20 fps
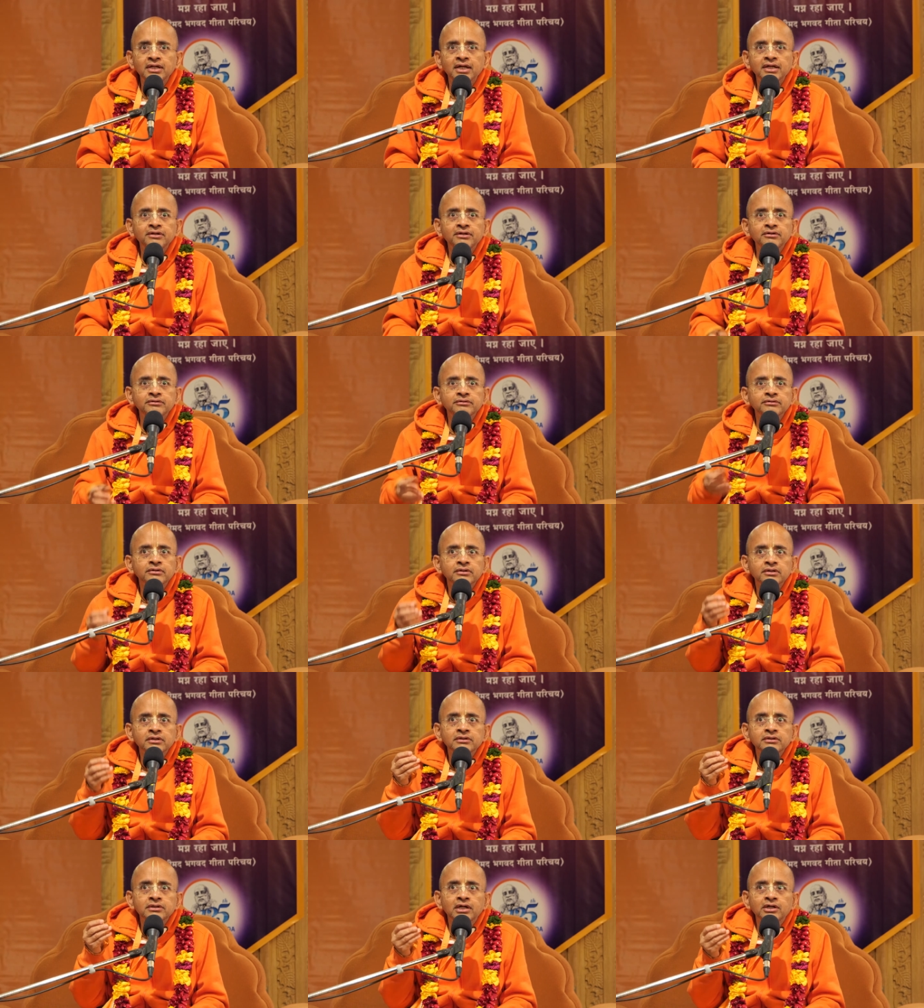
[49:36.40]
Like,
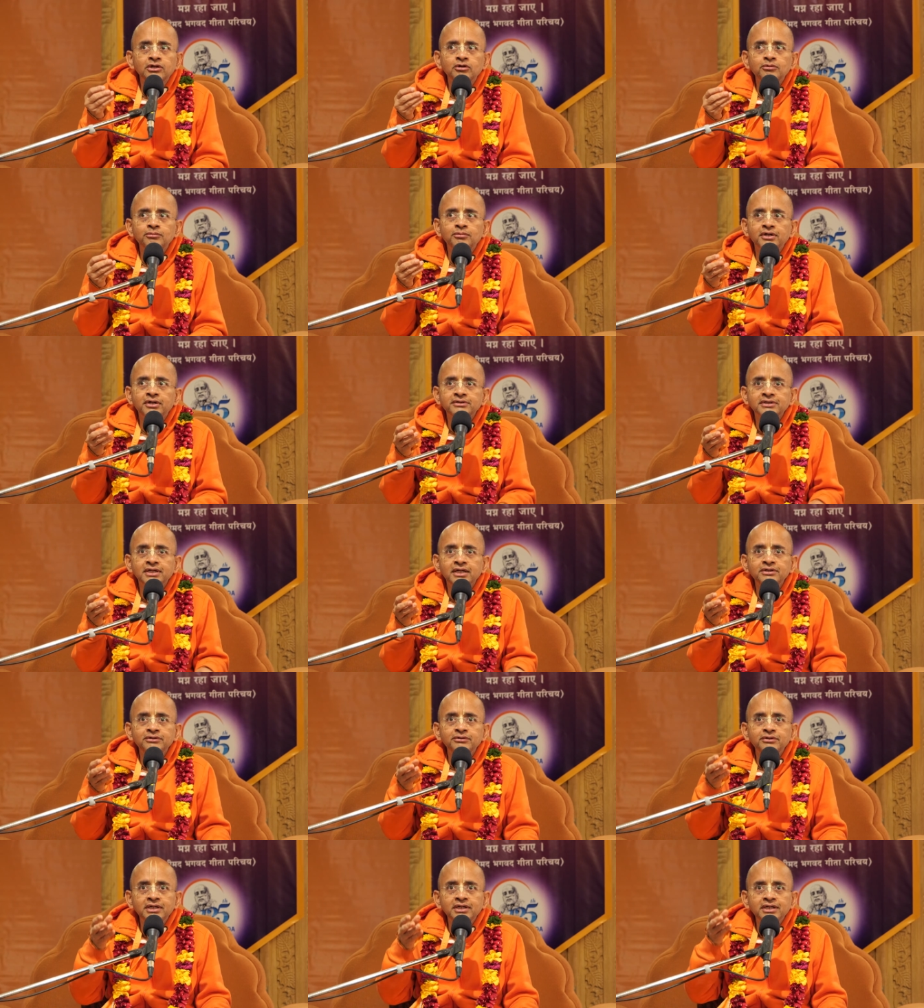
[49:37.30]
a newborn
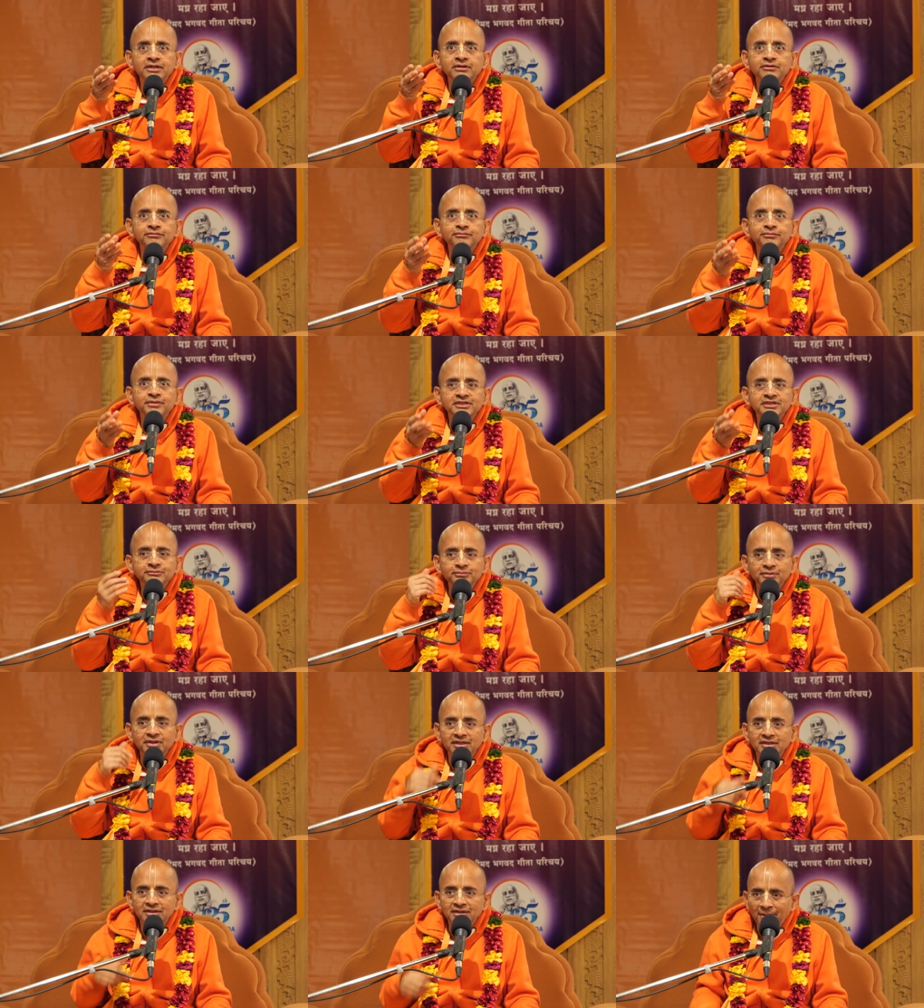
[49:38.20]
child, you need to give breast
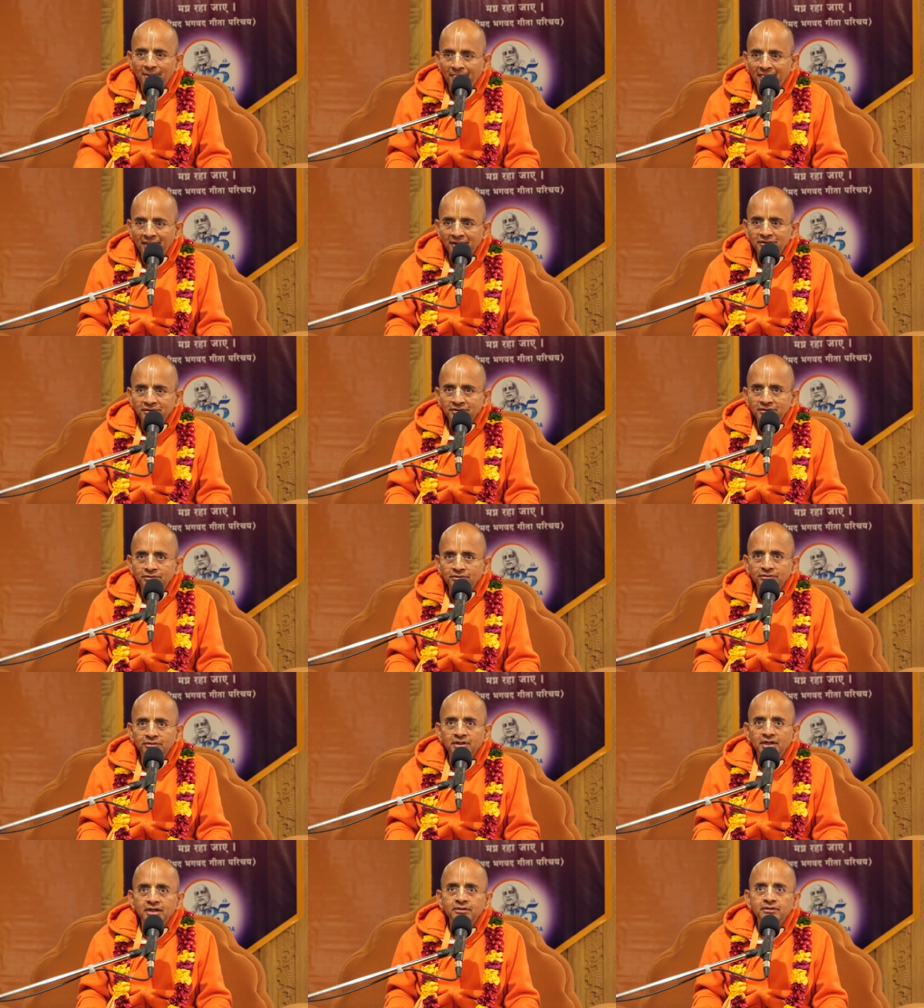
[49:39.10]
milk.
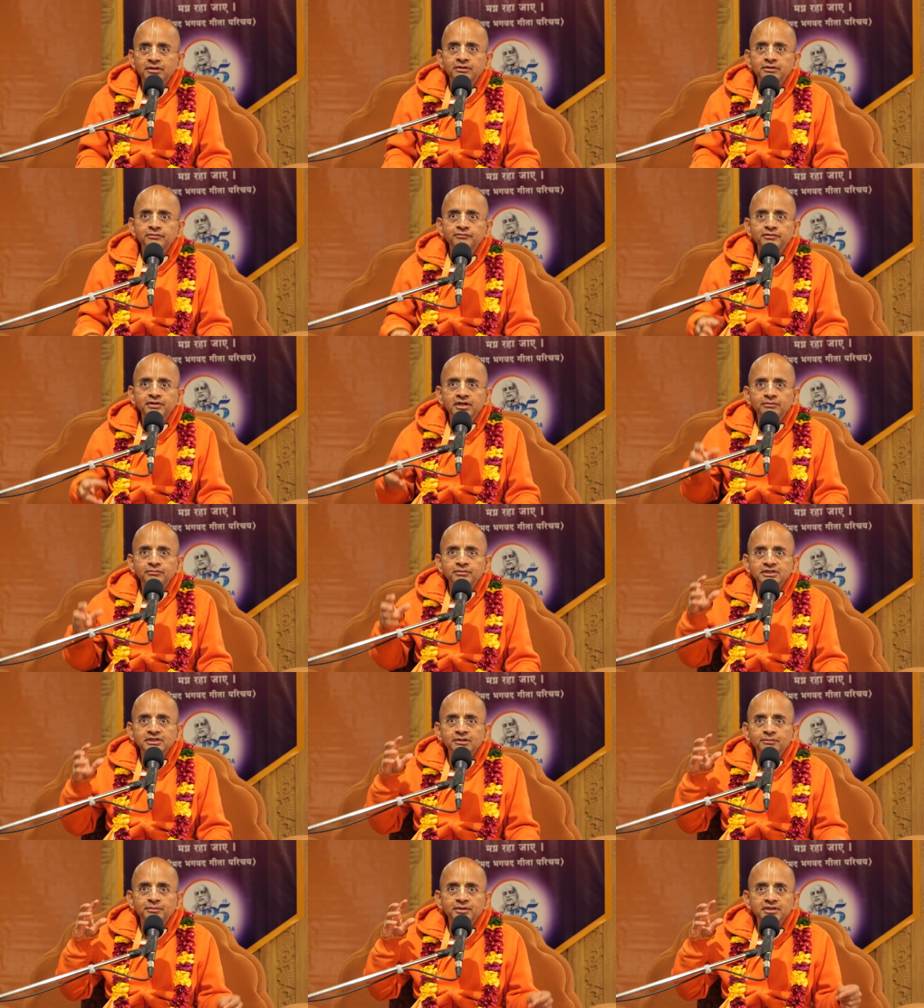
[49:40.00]
You can't feed a
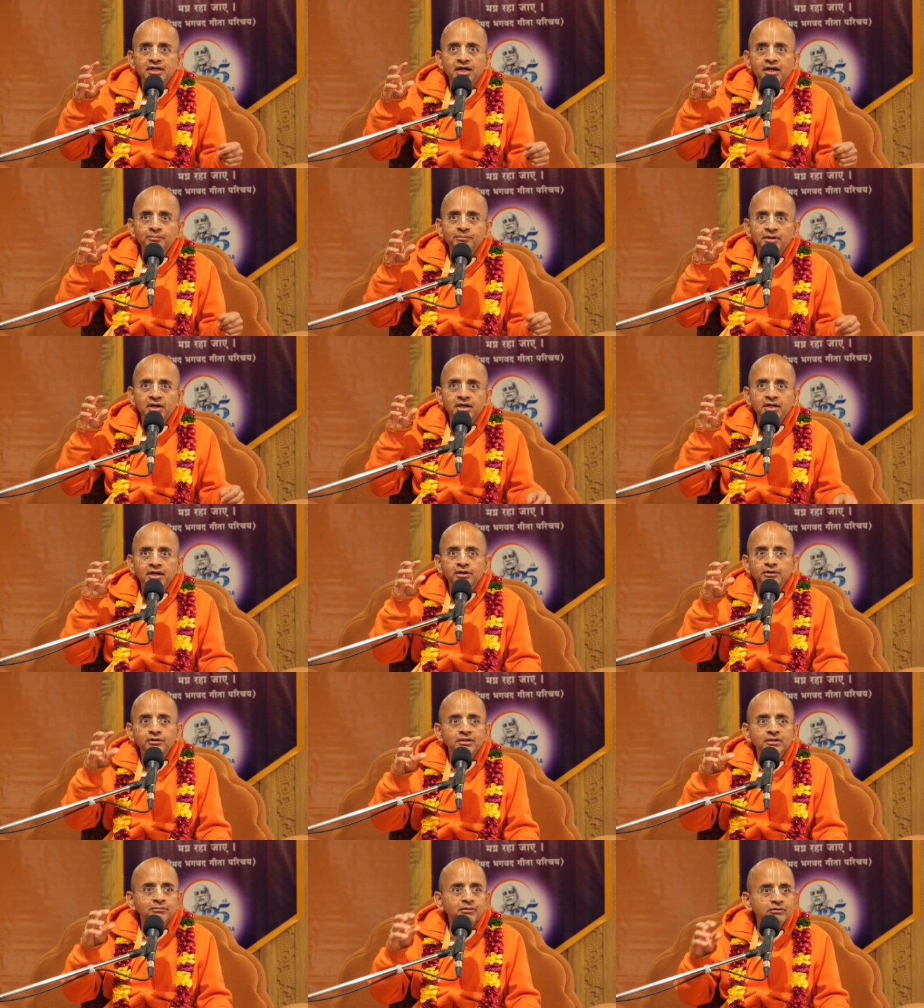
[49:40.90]
big chapati or a paratha
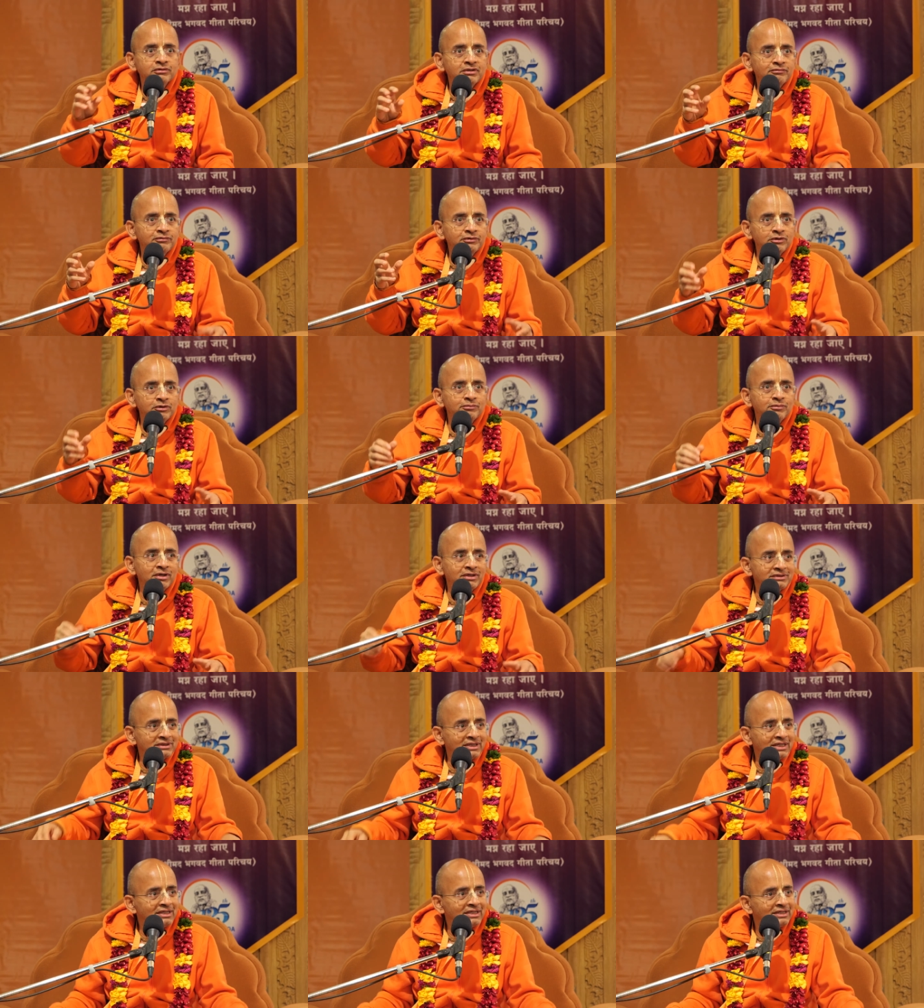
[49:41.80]
into the mouth of a
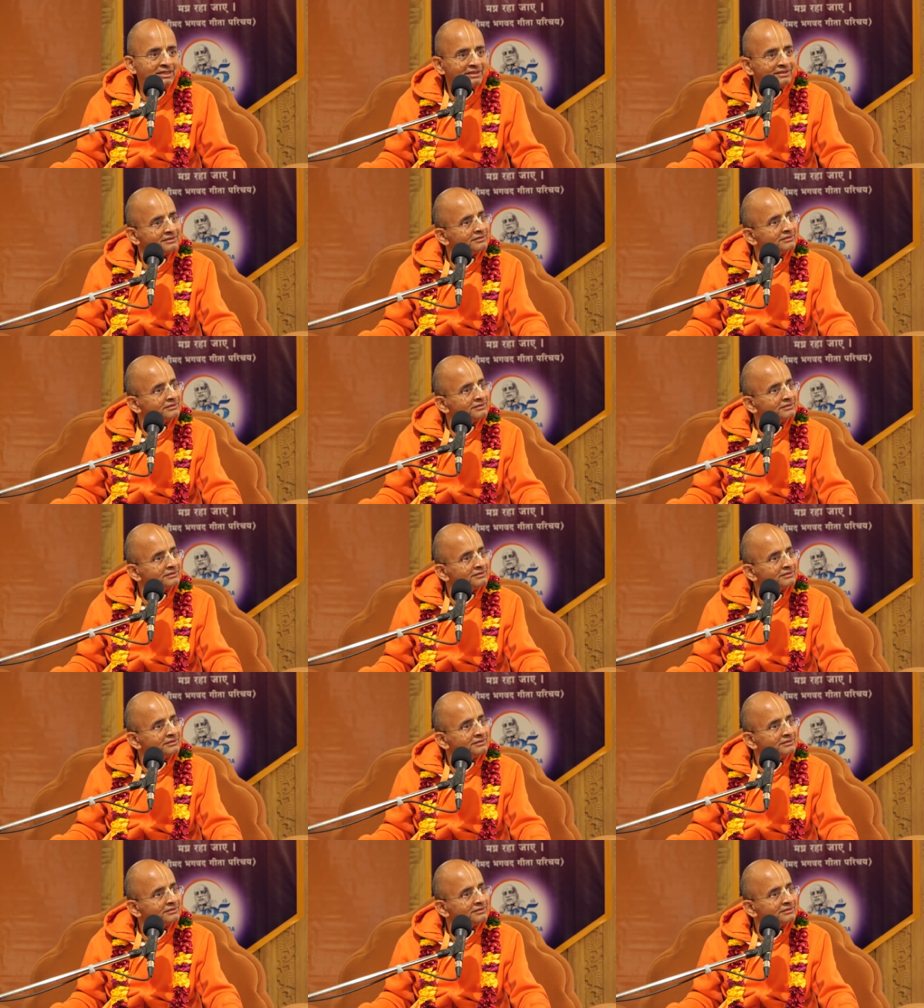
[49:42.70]
newborn child.